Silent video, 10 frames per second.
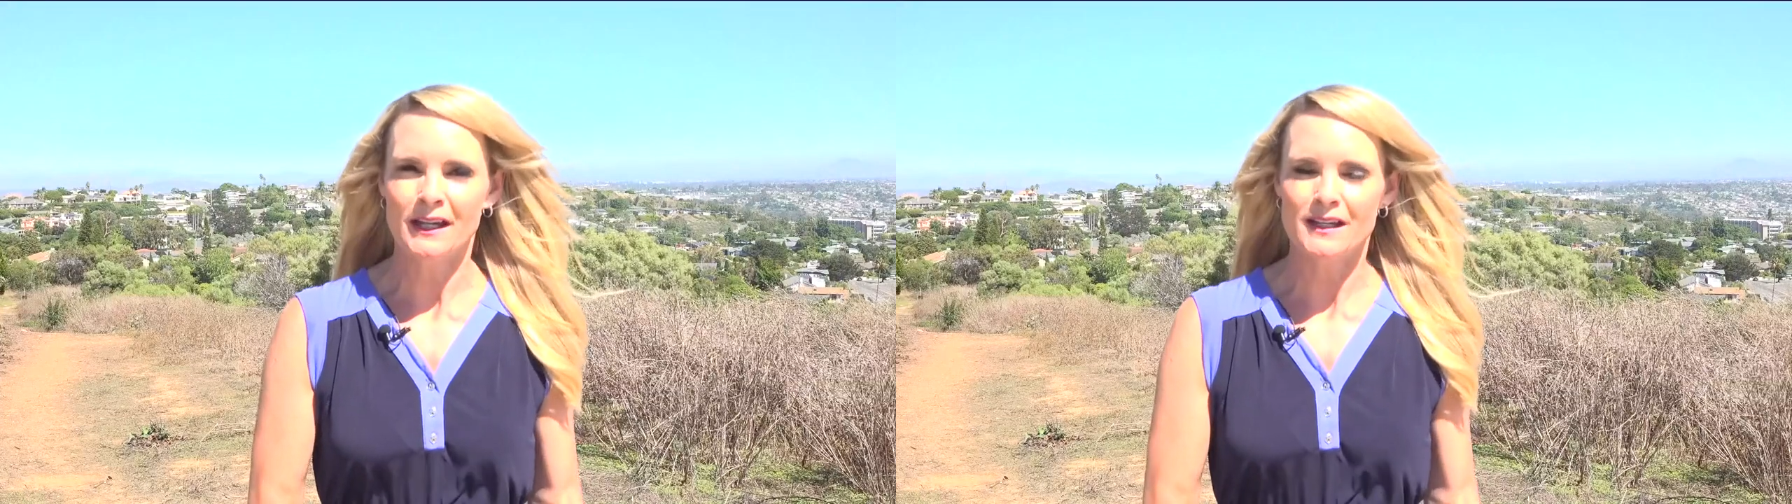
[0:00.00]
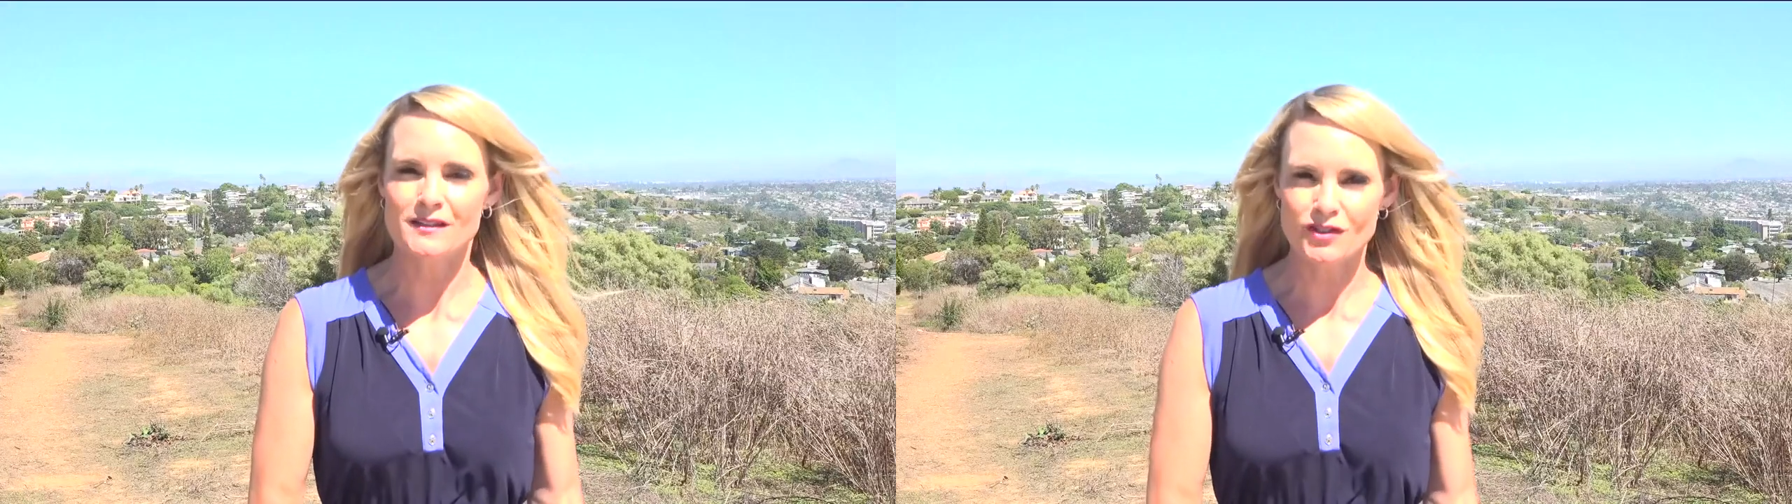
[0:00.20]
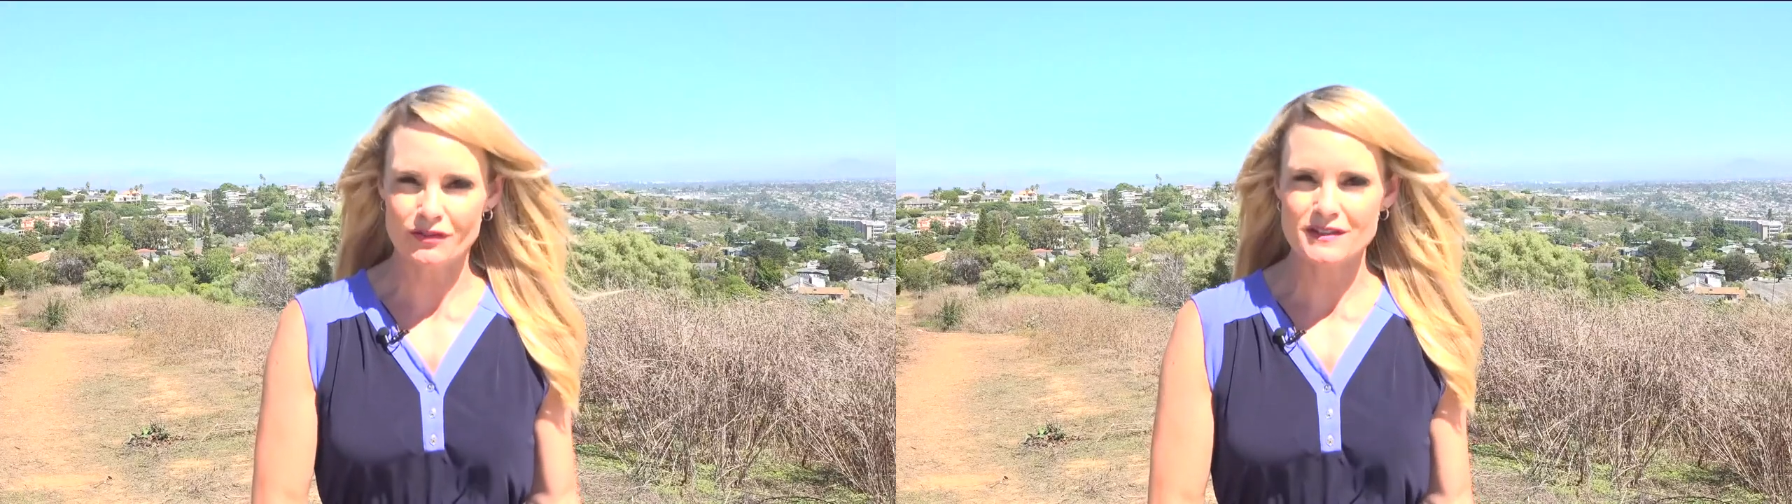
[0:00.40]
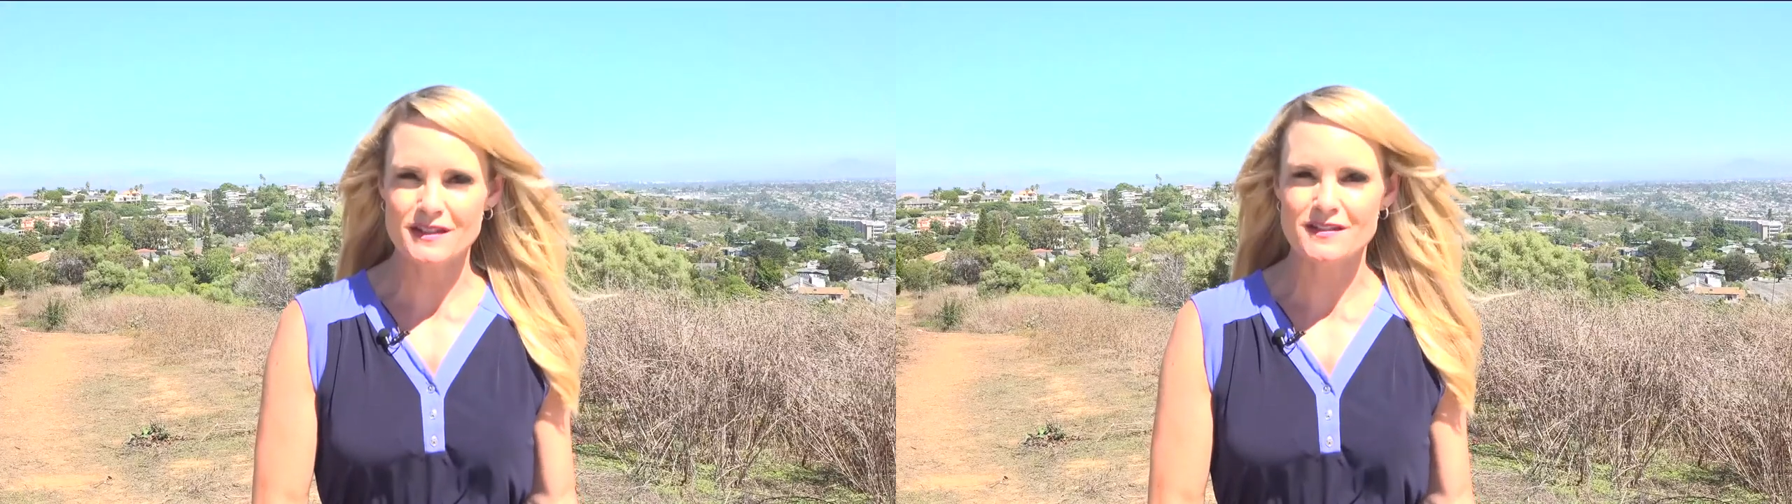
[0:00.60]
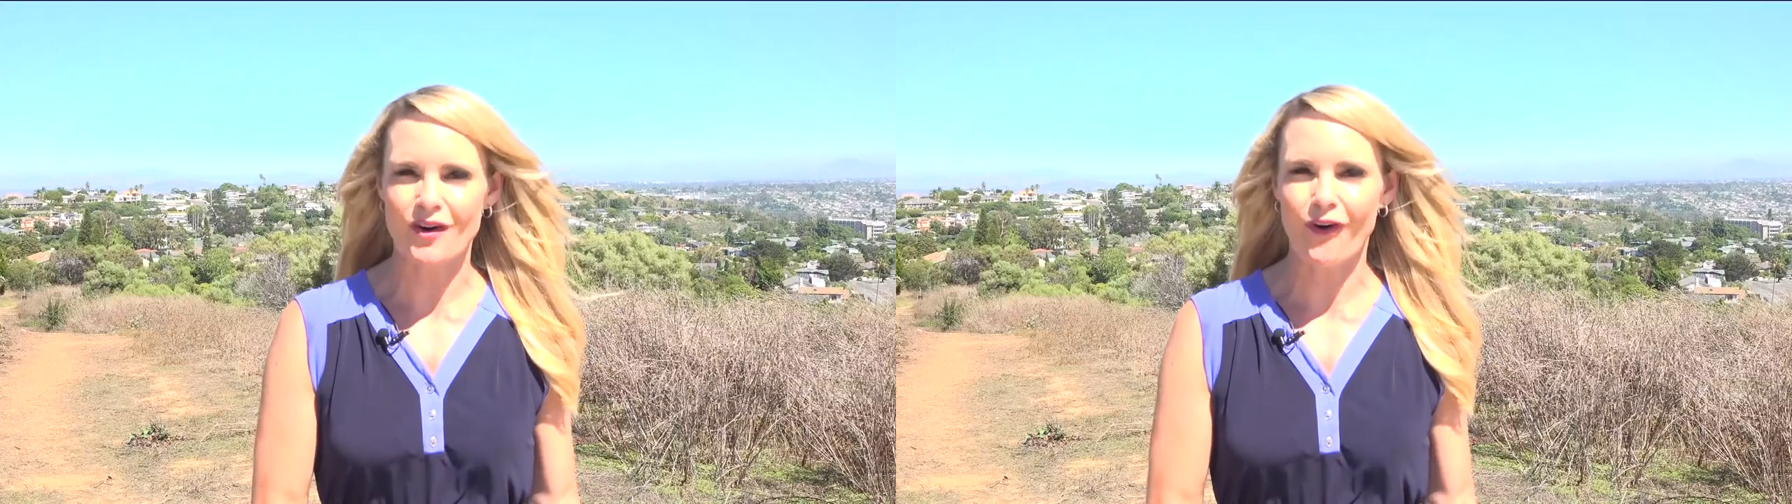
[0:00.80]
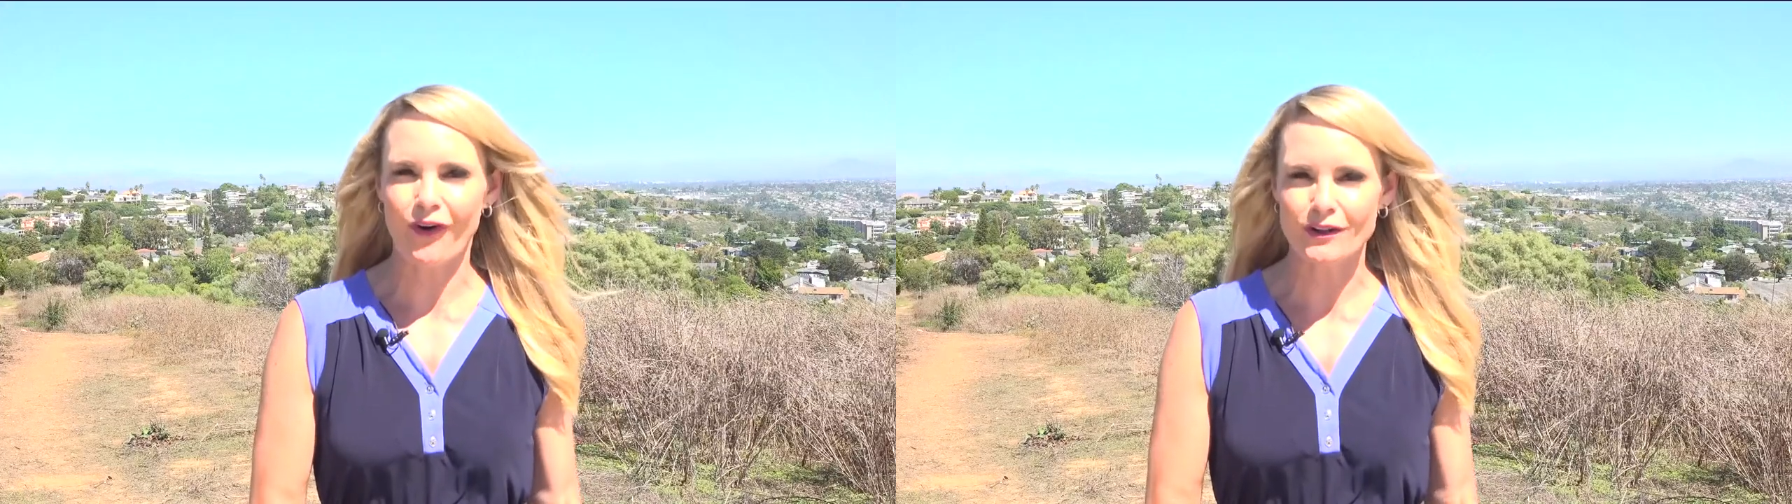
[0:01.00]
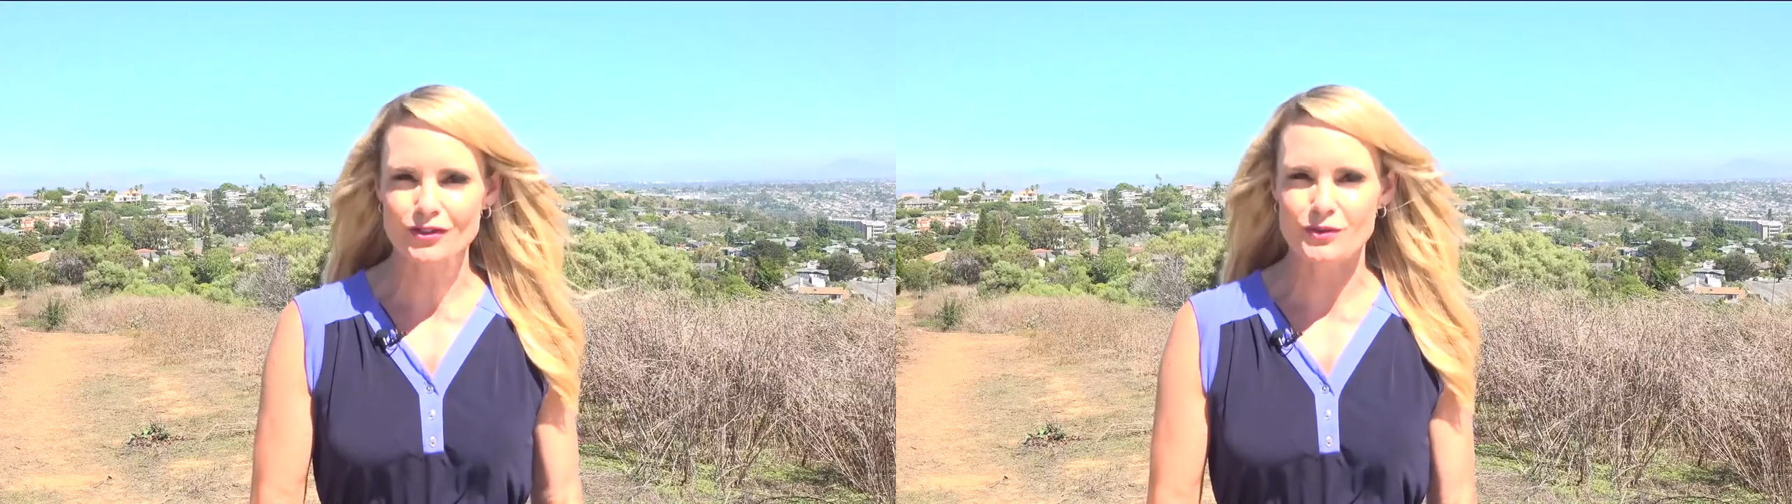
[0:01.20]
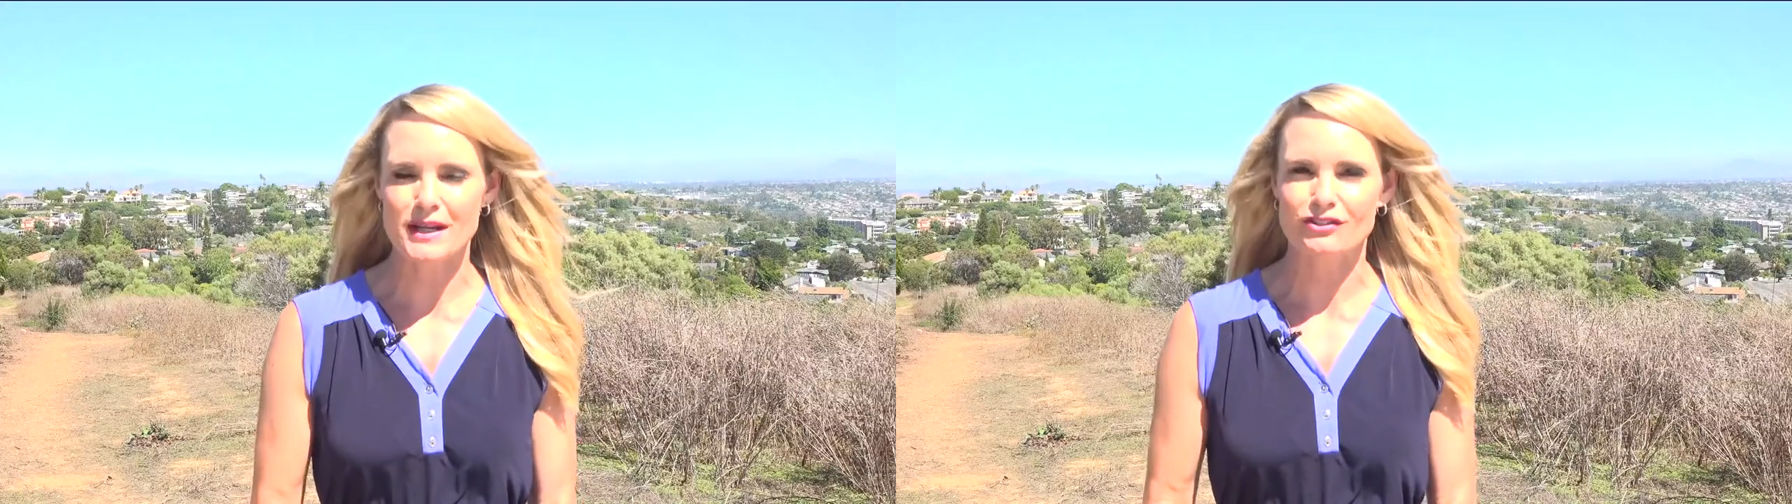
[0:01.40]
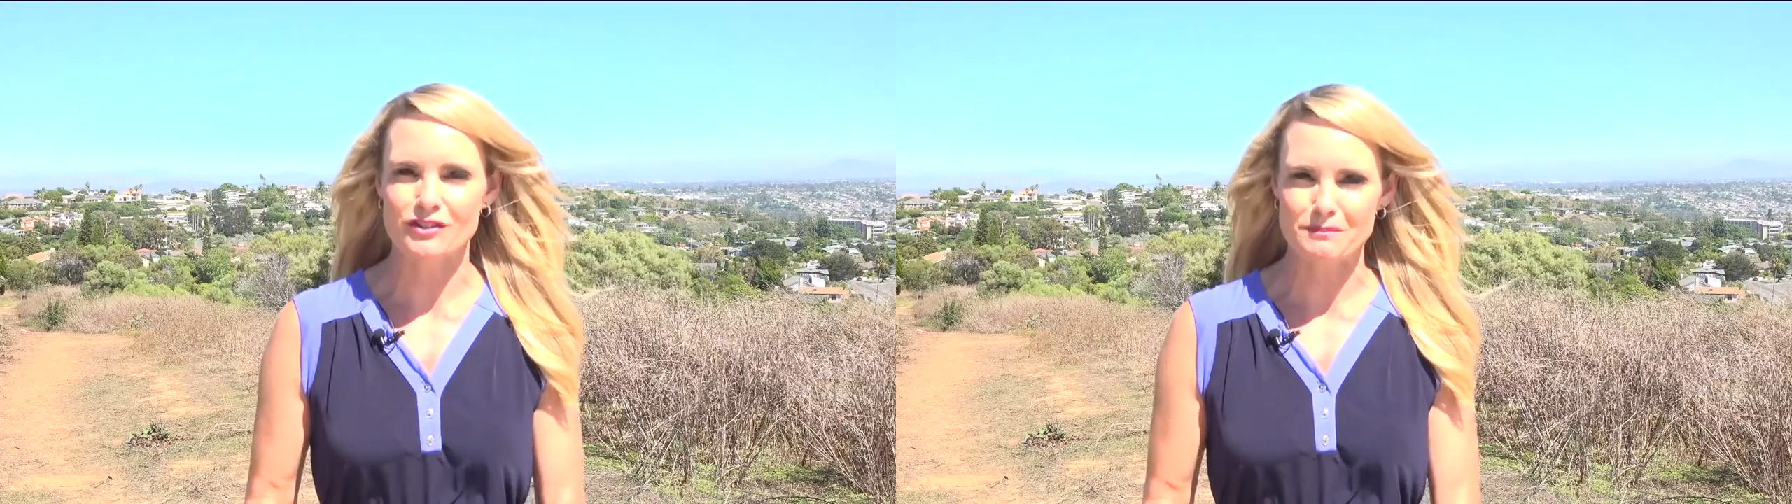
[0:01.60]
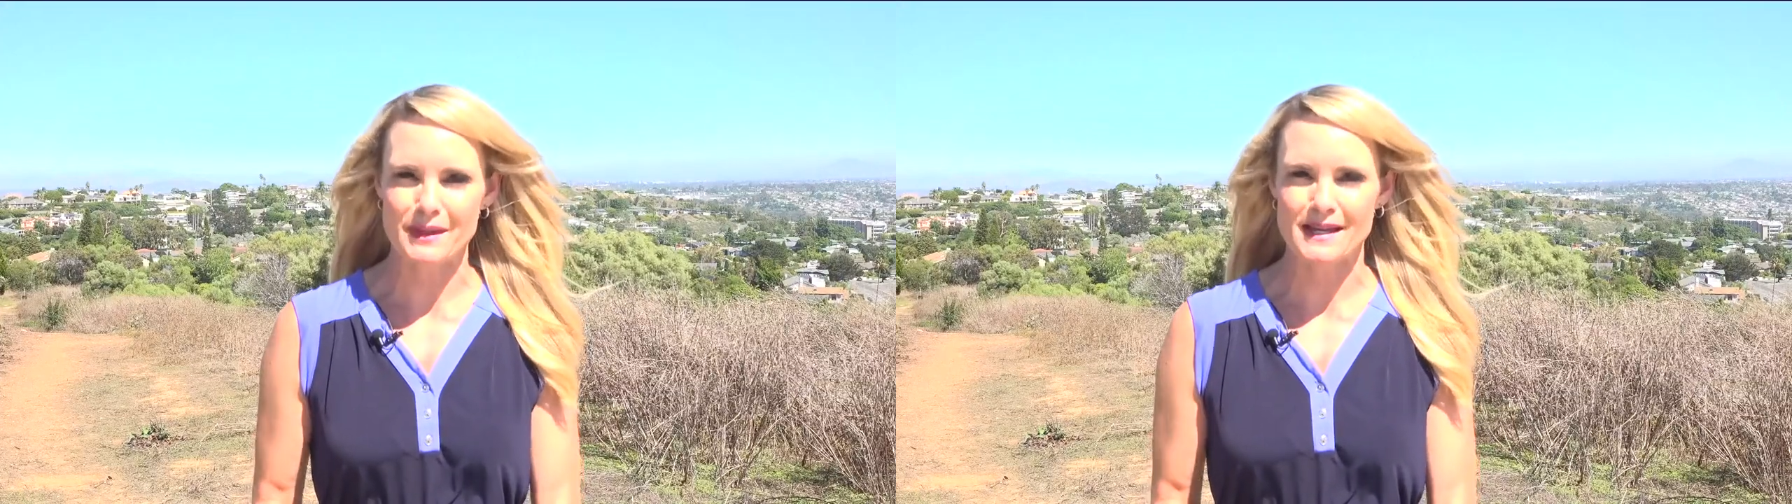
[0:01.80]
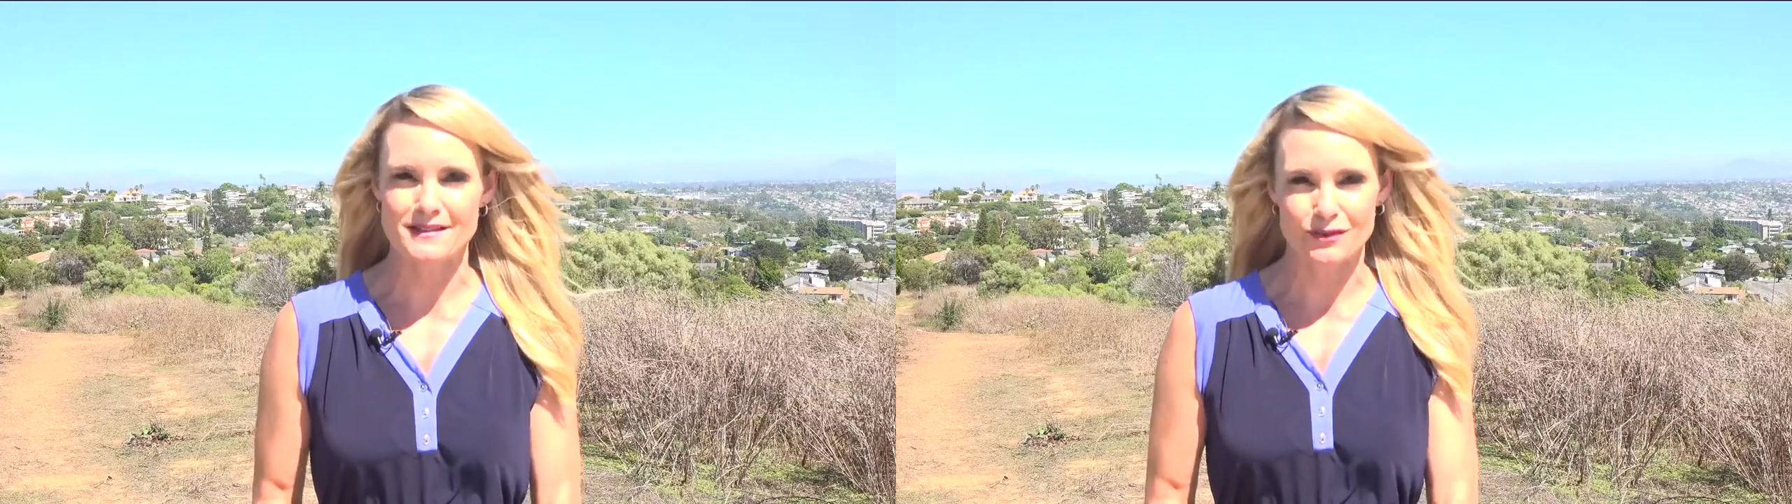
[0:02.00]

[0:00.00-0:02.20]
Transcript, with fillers: His services are donation based.